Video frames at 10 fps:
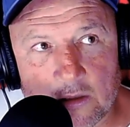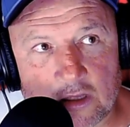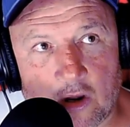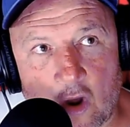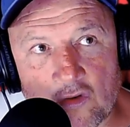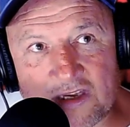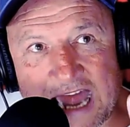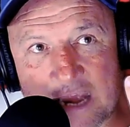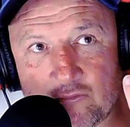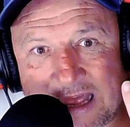the long
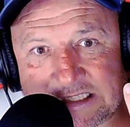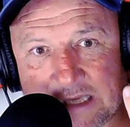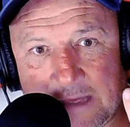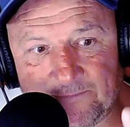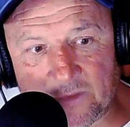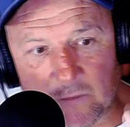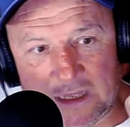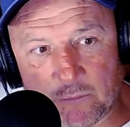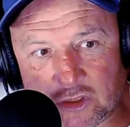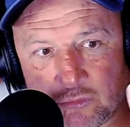neck wrestler,
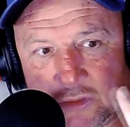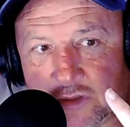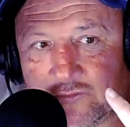which which has